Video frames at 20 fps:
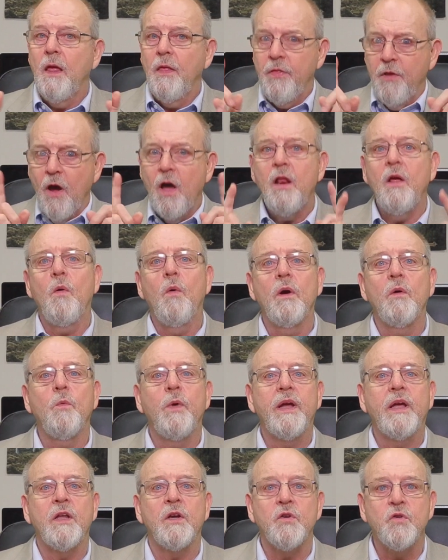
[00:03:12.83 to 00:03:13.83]
The only one
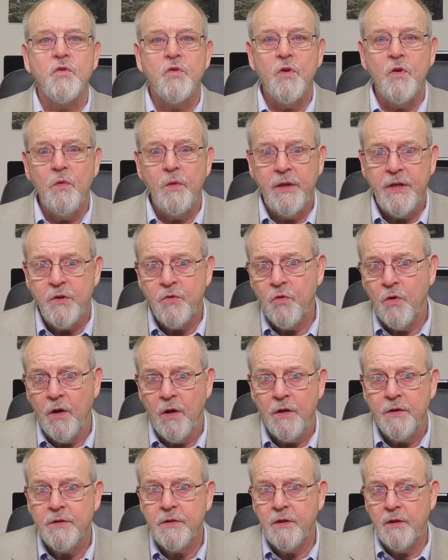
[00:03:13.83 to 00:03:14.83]
we can truly
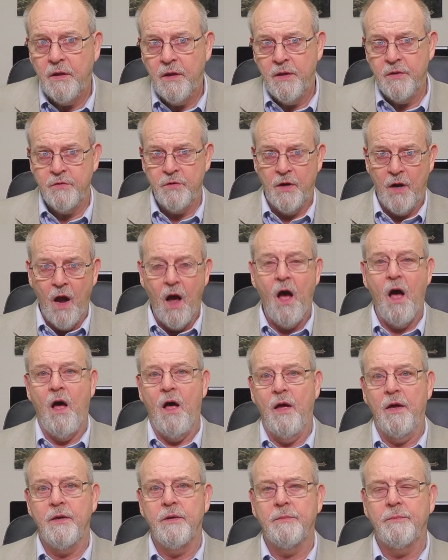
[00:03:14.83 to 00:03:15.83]
trust is
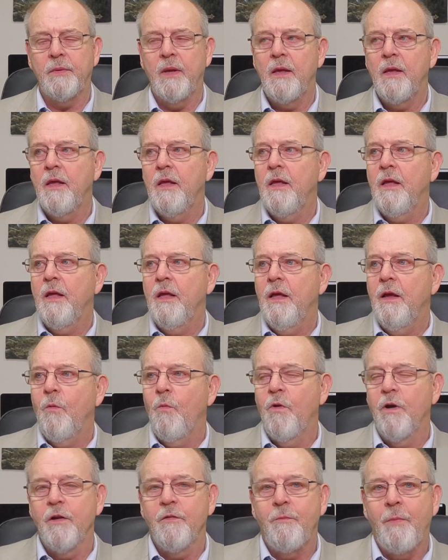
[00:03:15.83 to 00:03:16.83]
God.
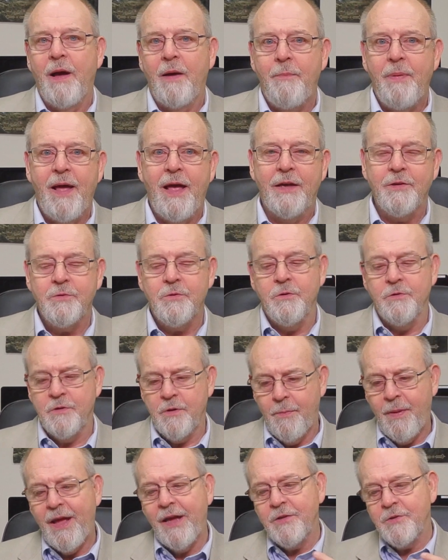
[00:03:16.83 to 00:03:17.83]
One of my pastors,
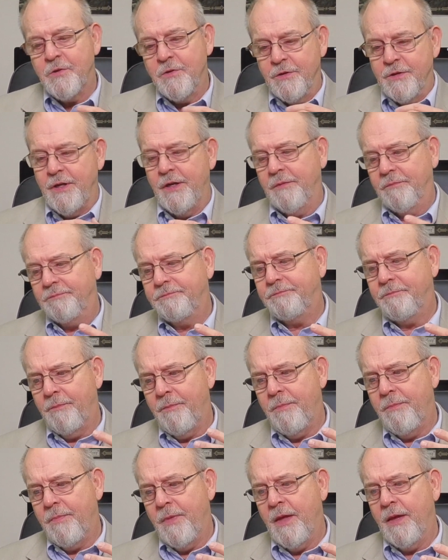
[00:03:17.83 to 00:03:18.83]
the pastor
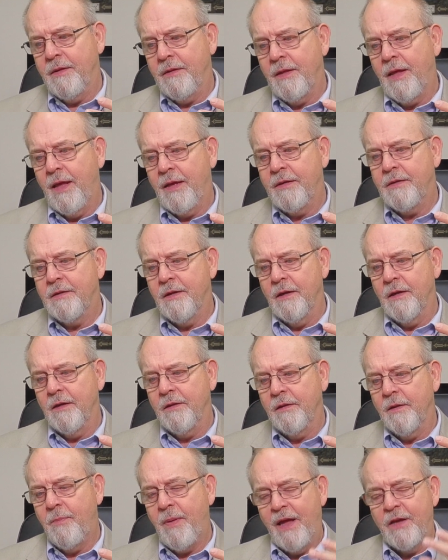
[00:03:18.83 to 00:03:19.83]

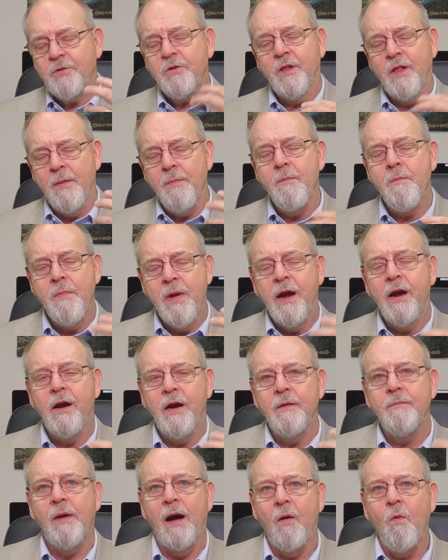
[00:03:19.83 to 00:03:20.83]
that
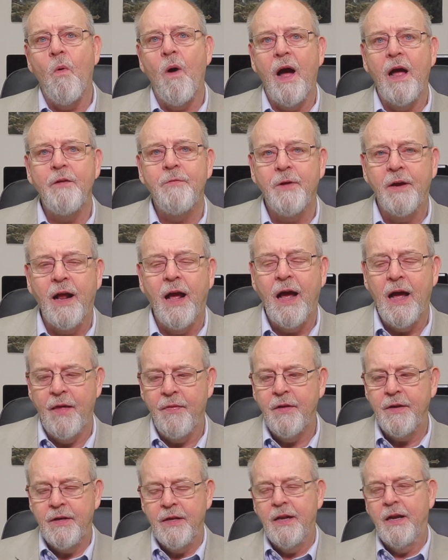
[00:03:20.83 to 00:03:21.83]
married my wife and I,
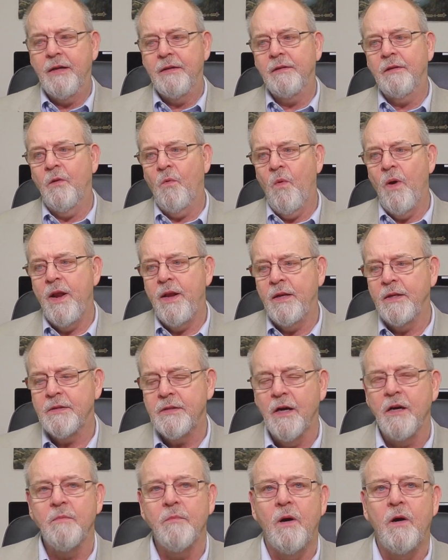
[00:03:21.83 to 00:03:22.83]
that did the wedding
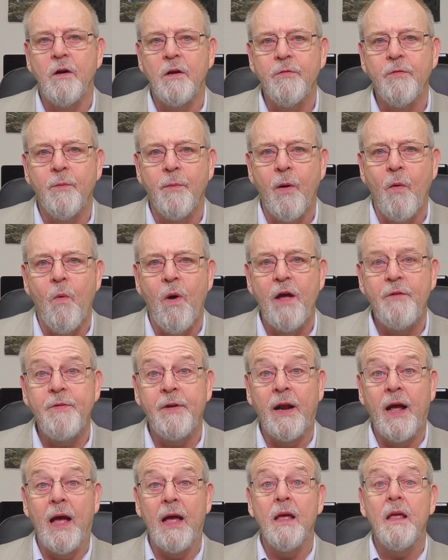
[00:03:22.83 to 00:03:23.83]
ceremony for my wife
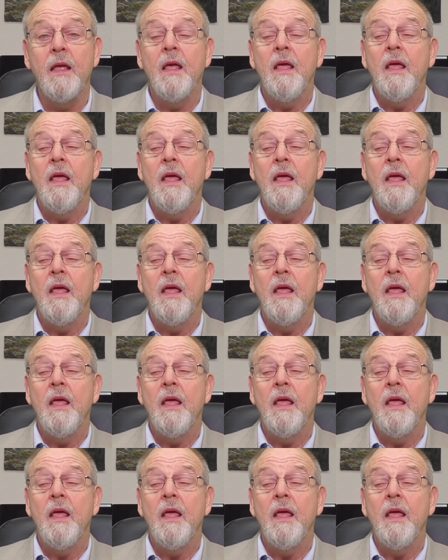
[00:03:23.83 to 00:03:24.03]
and I,